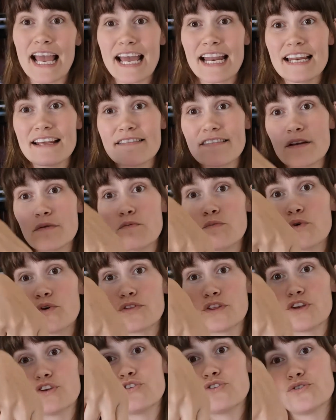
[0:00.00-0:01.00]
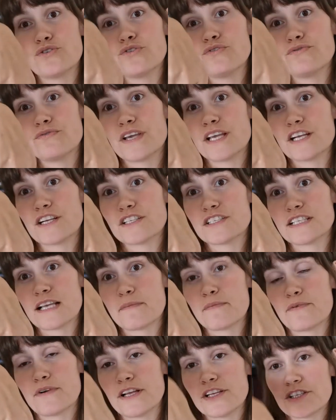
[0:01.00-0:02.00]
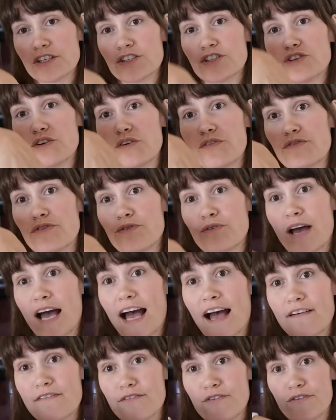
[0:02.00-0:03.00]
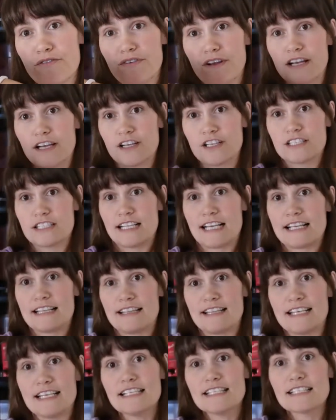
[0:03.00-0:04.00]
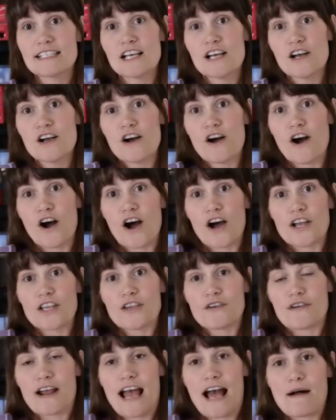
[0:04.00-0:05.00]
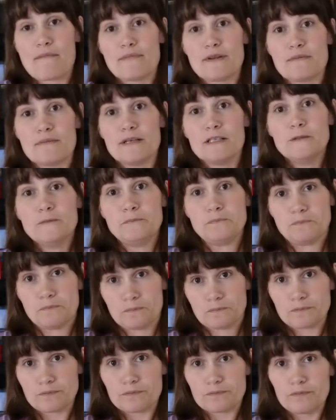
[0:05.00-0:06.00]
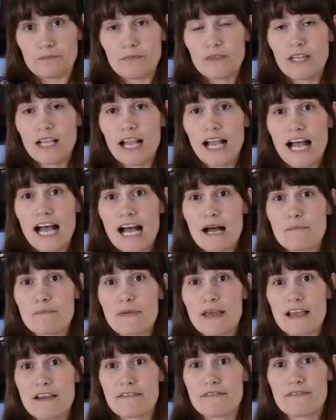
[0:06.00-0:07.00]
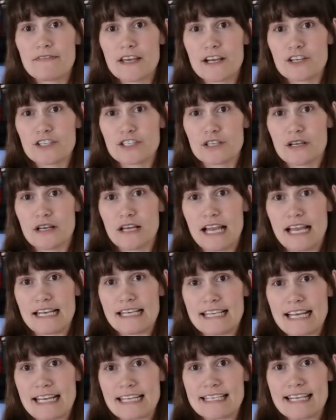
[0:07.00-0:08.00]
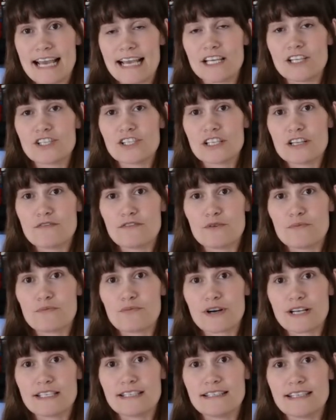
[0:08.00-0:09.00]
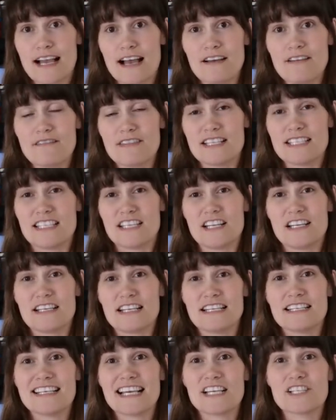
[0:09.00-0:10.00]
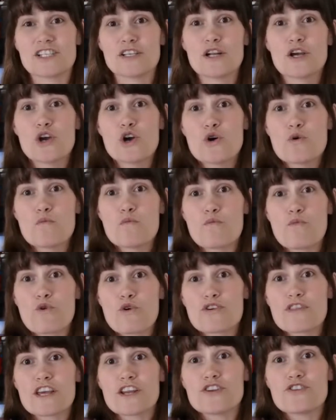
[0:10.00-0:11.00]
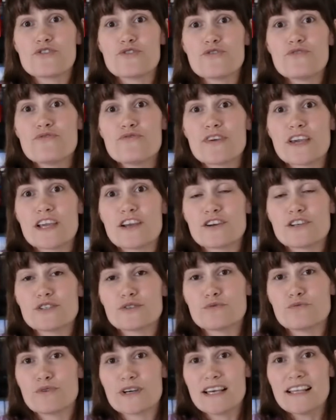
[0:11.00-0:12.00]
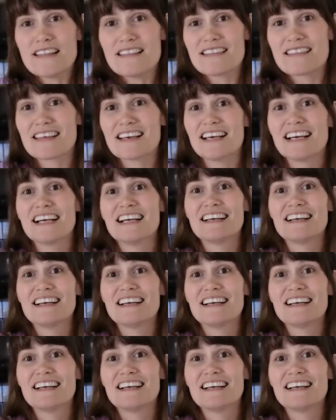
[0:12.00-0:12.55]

anything more than 2 finger separation. So if you have your fingers like this on your abdomen, if there's an indentation, if you press down, if there's an indentation more than 2 fingers width,